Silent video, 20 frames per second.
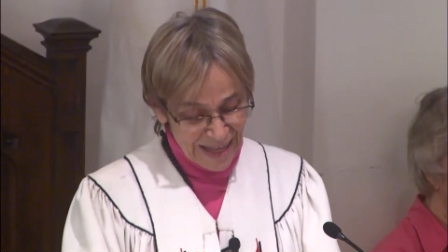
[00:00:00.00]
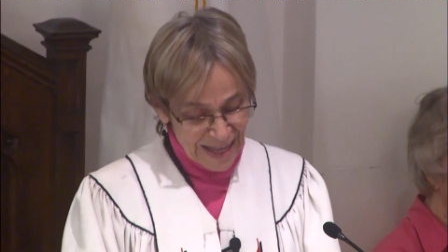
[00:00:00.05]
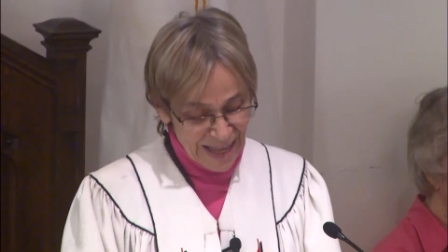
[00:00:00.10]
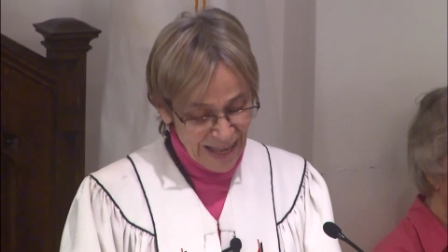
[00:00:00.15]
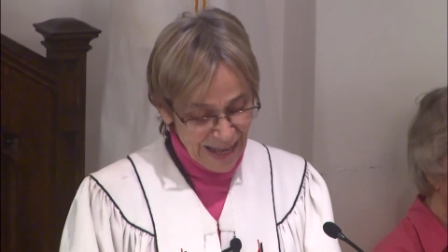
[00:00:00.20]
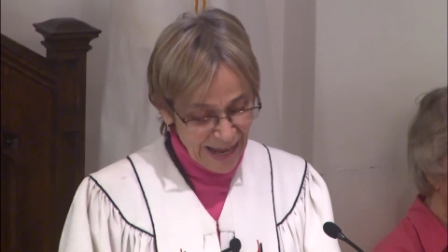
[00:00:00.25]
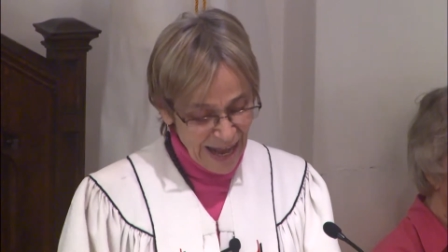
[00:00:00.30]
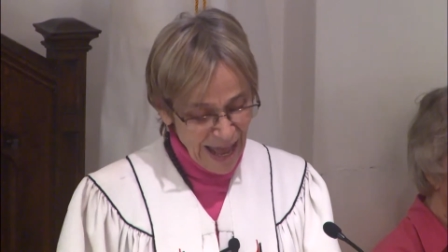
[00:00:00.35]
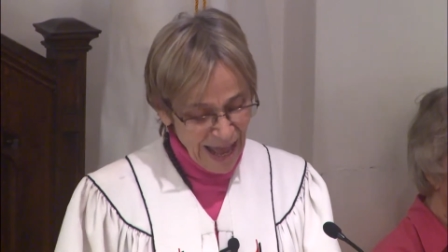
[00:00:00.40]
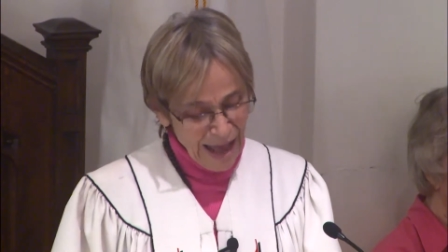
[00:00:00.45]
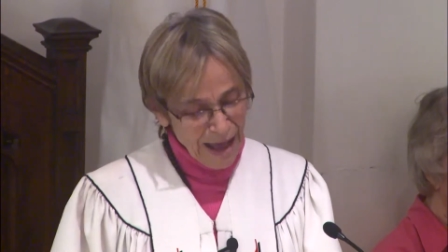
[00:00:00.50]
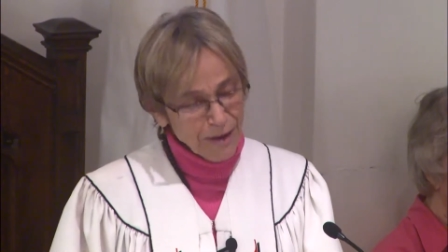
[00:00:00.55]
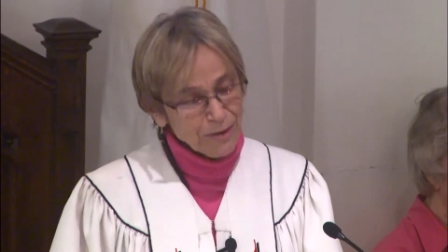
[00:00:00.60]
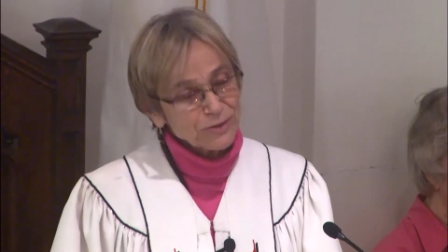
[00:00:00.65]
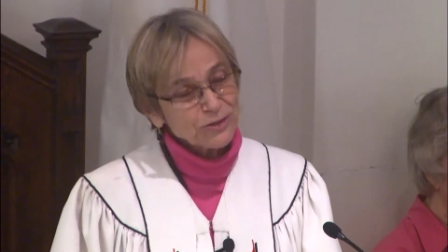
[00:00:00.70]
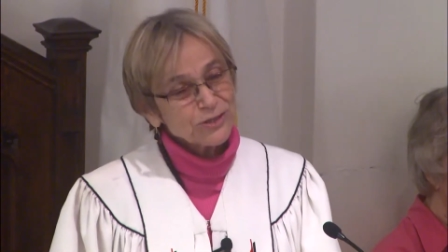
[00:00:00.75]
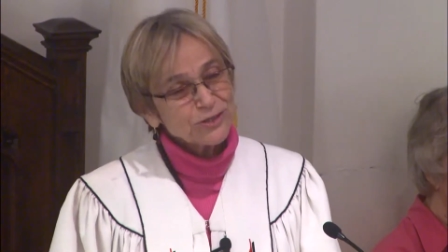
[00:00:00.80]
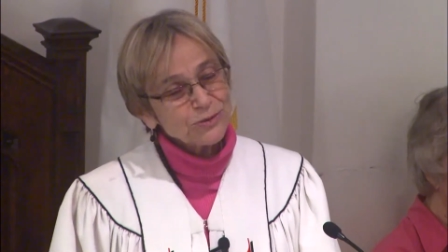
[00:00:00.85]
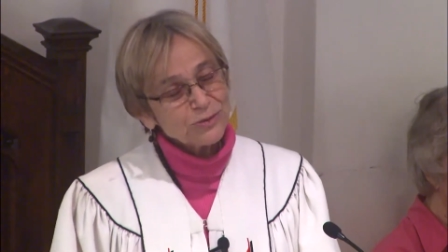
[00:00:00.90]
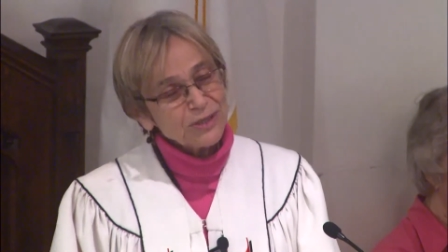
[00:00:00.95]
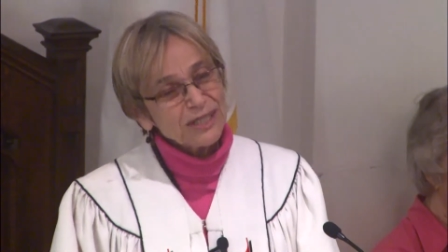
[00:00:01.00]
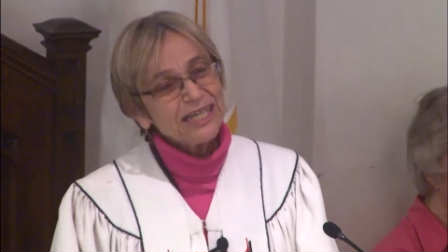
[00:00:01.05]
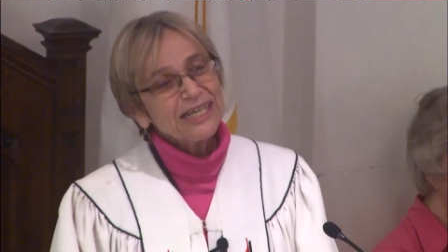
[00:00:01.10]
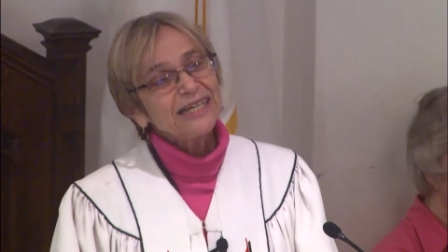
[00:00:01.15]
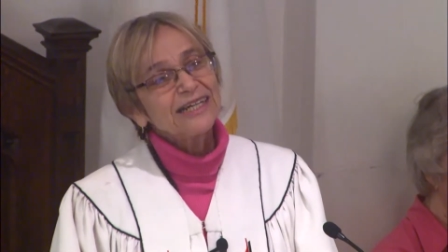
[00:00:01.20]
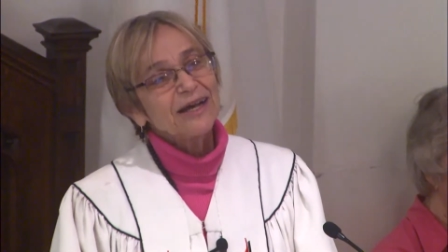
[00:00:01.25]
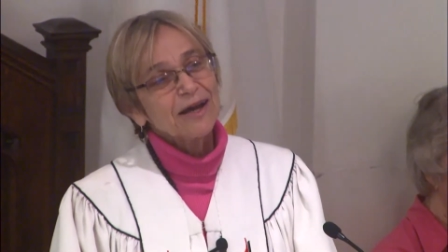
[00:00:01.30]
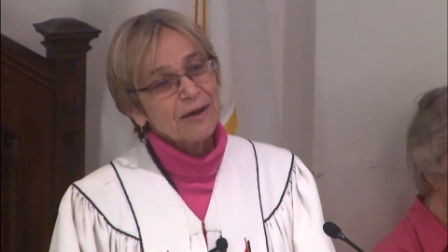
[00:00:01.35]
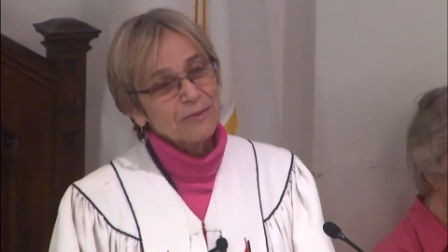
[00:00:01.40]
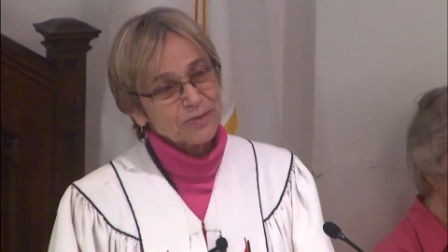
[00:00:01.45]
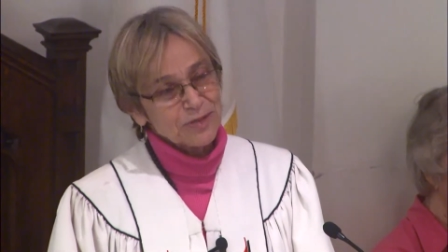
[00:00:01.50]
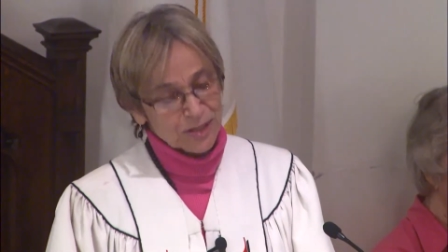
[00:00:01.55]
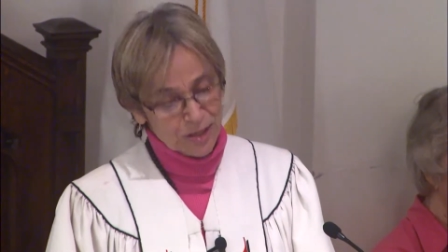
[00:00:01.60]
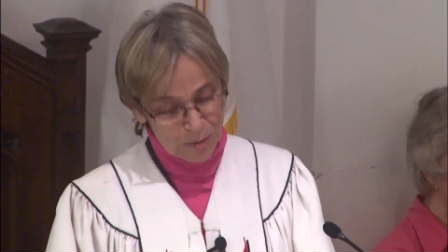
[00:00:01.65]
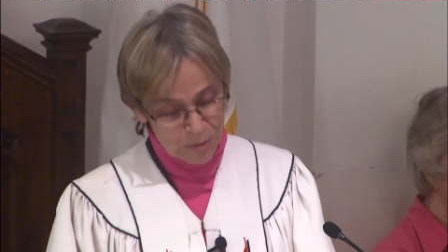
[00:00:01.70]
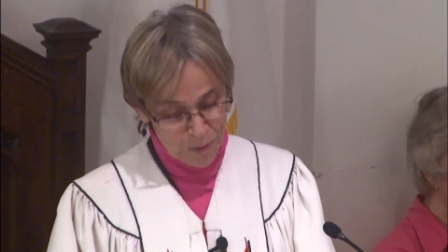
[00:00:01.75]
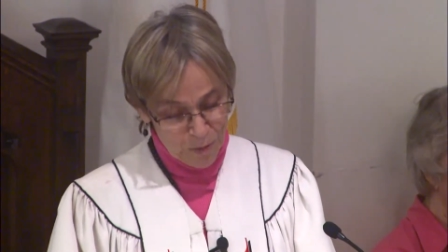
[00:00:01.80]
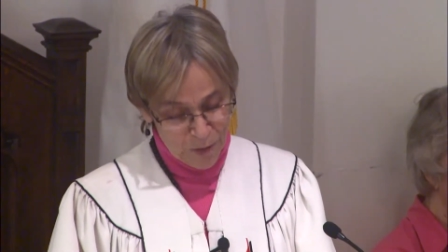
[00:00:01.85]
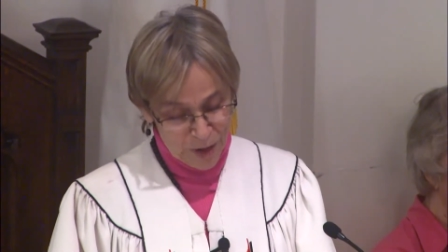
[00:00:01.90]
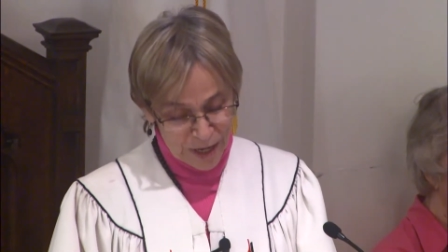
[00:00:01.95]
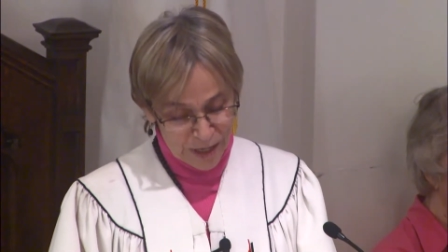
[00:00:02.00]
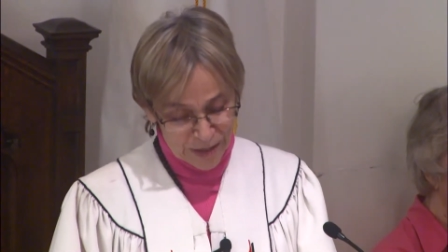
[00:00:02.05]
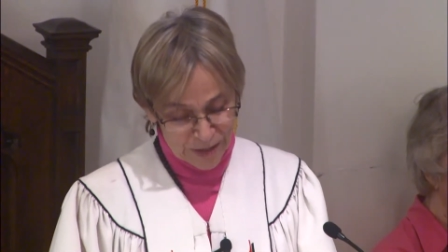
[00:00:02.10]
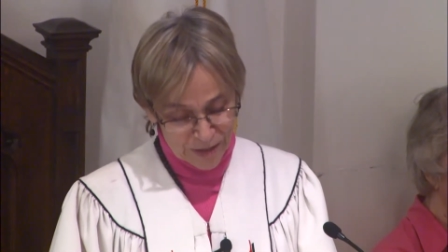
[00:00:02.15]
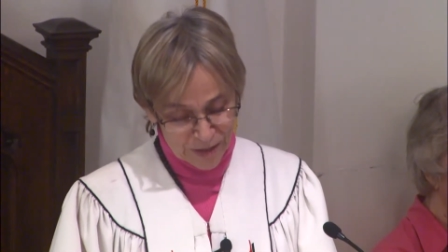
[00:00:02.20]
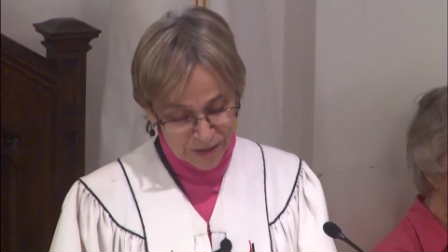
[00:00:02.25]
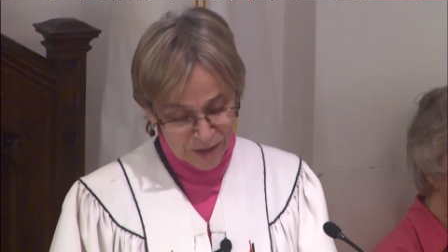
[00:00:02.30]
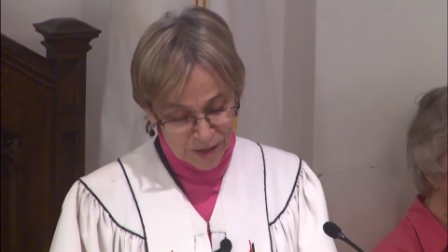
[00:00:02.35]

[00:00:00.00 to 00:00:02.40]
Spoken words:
And how do we come to the point